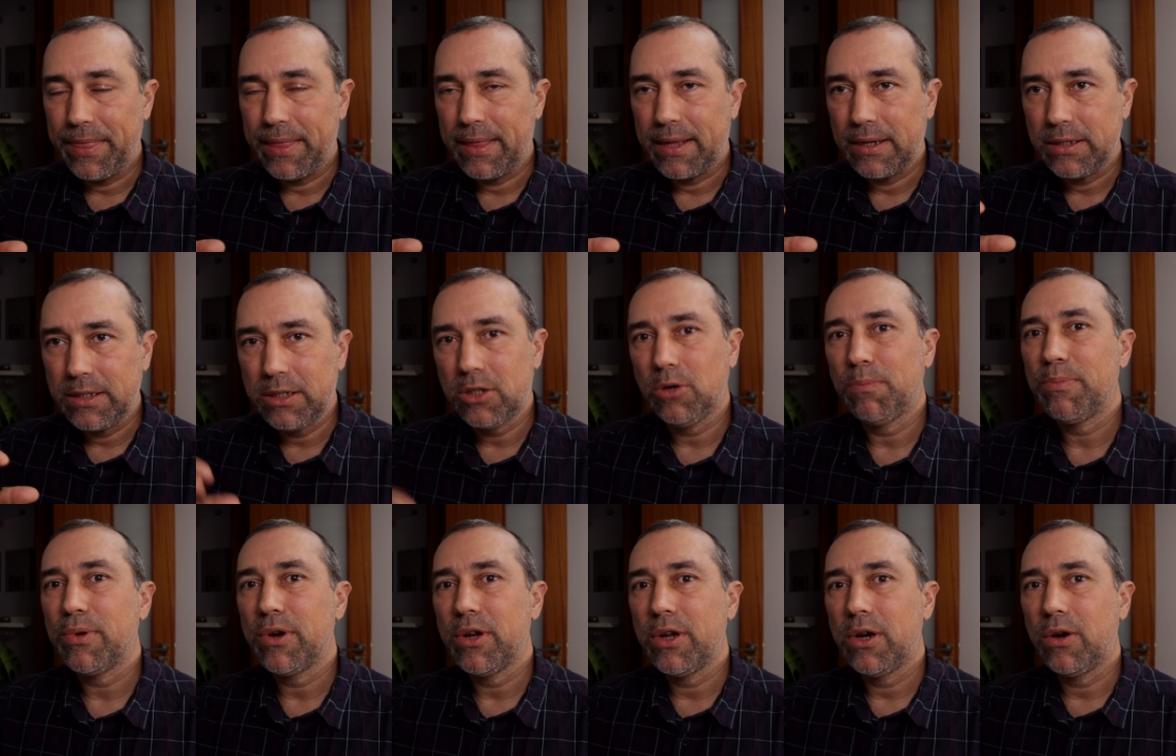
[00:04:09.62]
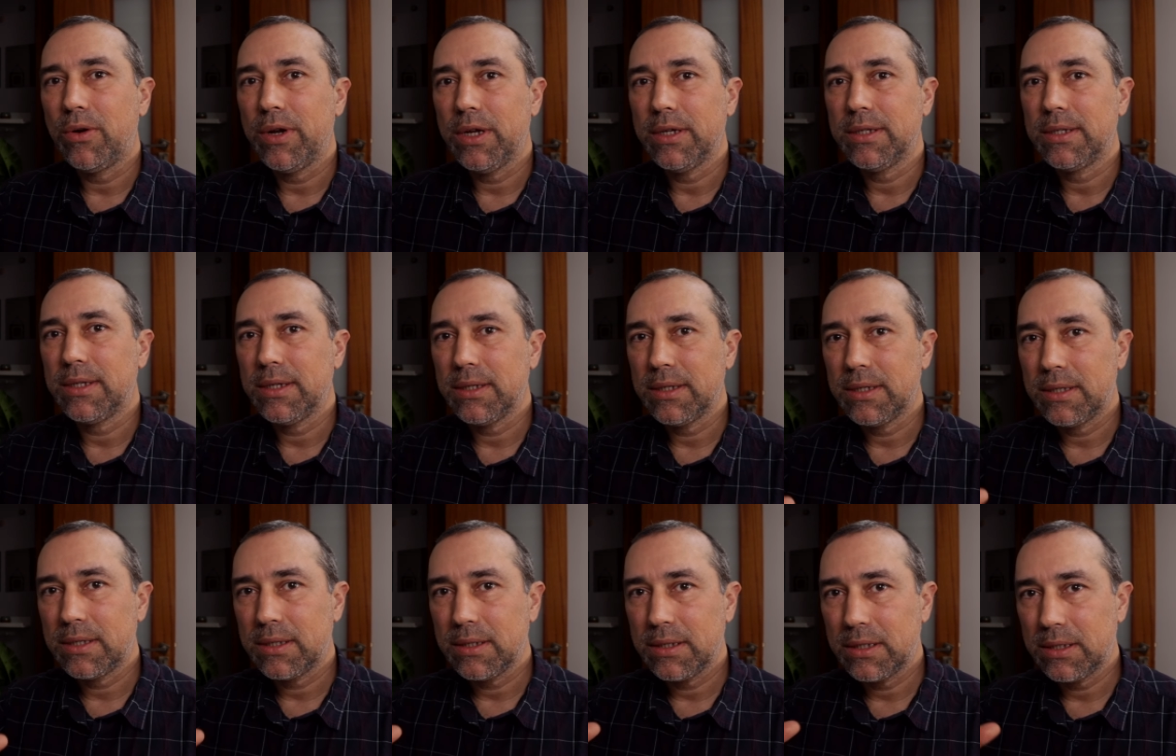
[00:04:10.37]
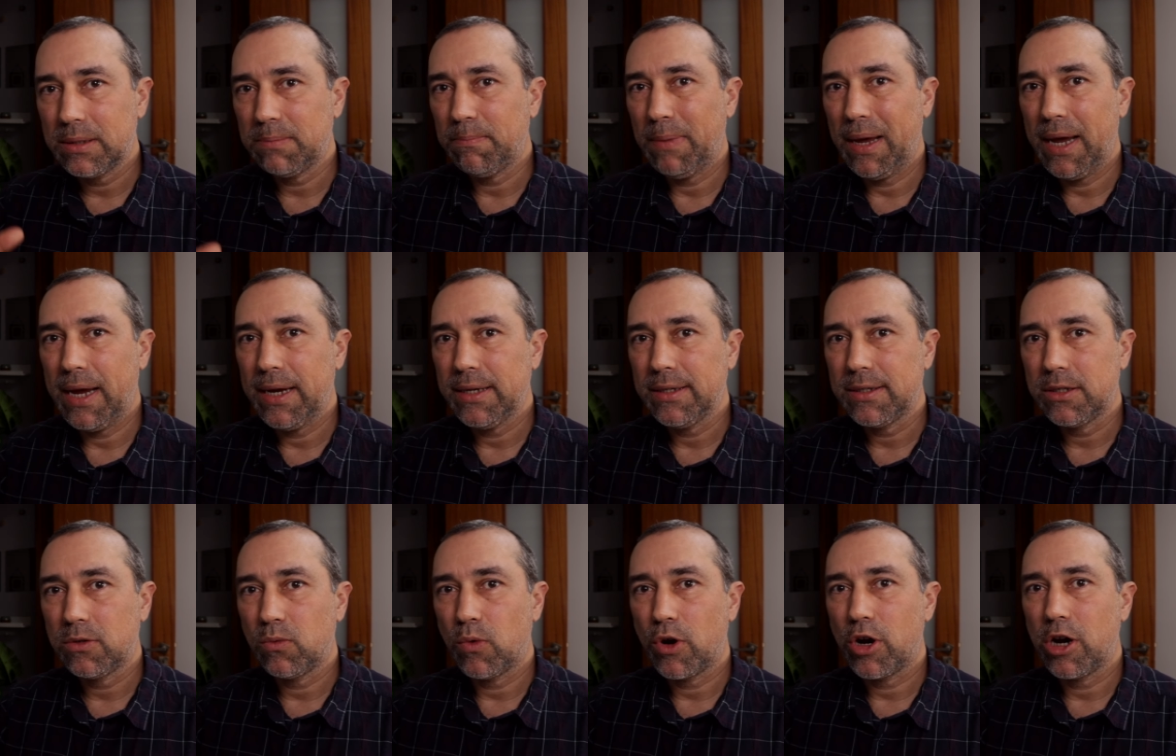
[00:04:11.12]
The Supernote is this
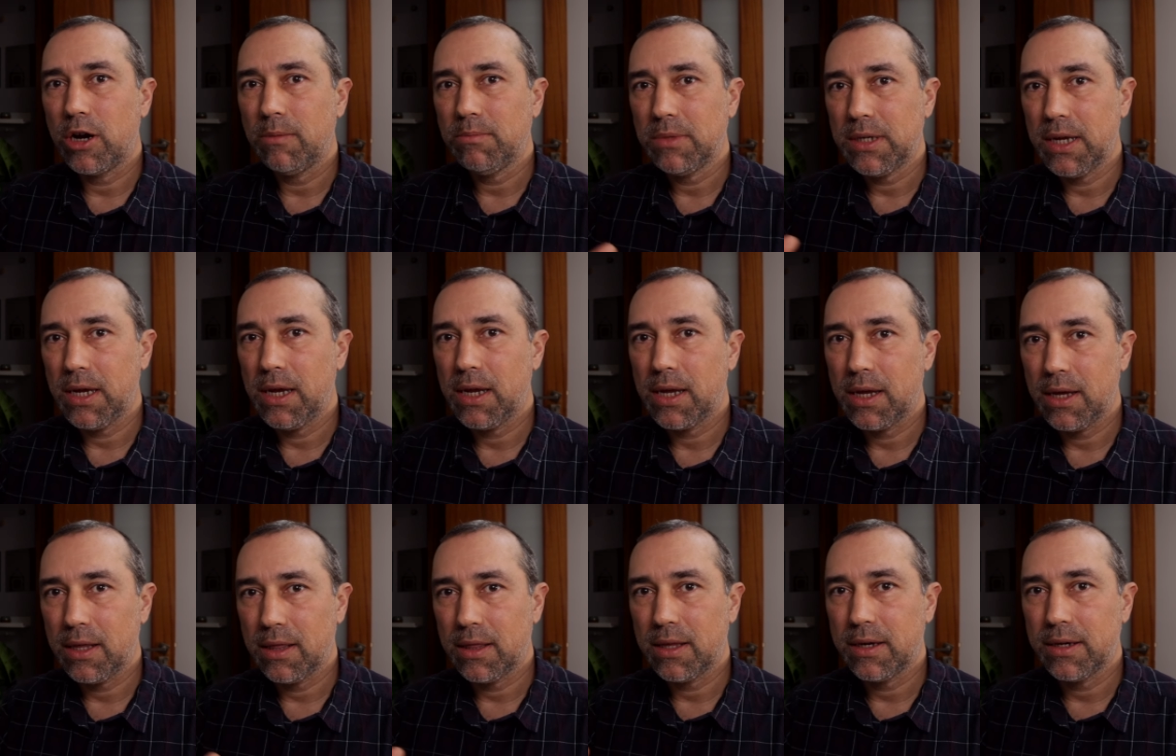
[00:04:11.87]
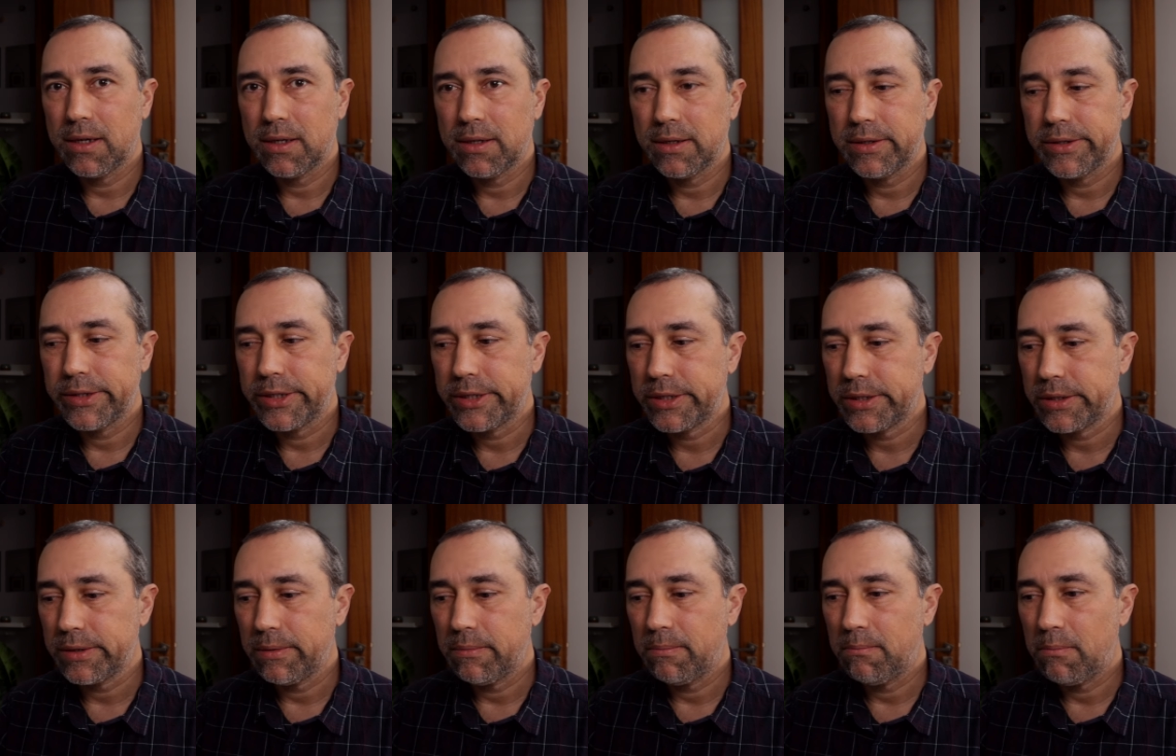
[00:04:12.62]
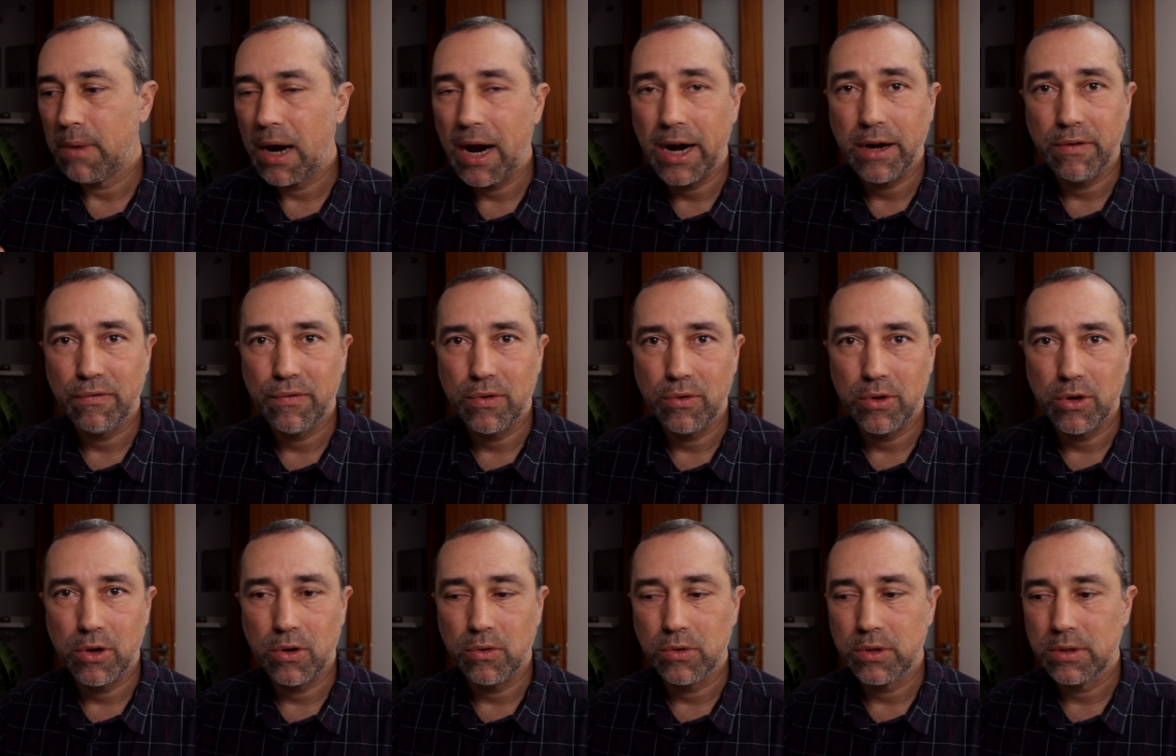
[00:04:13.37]
space where I'm taking this mindful
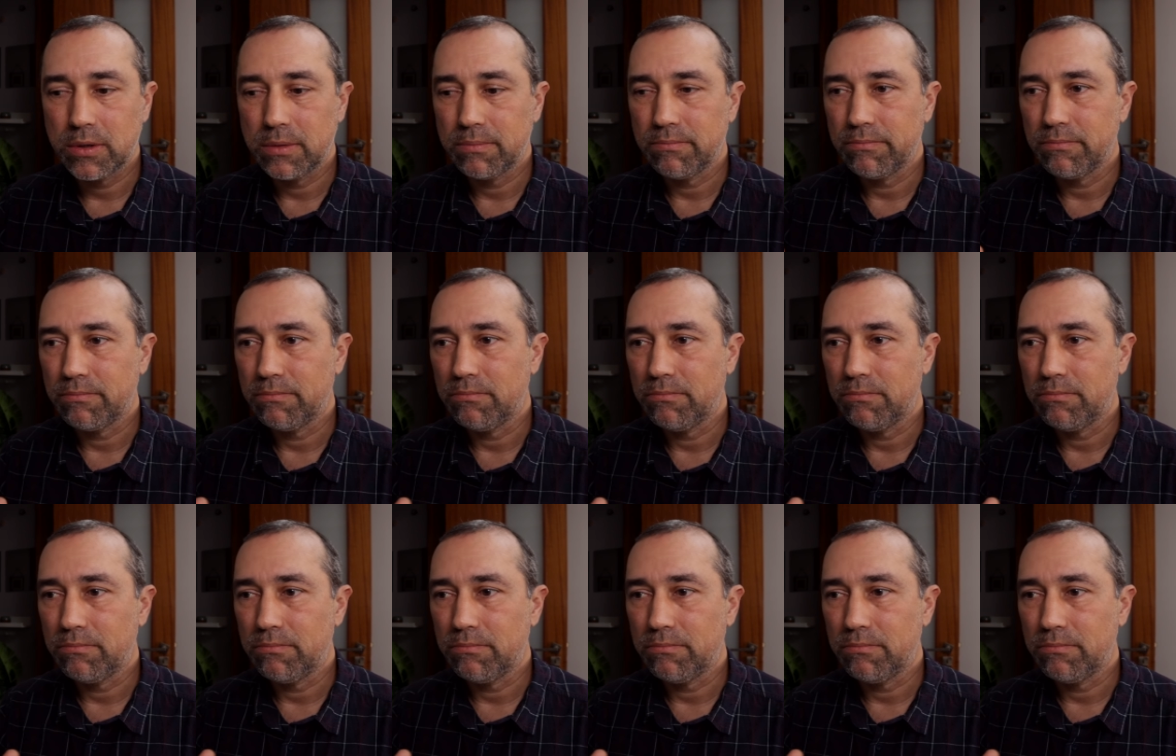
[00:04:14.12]
notes.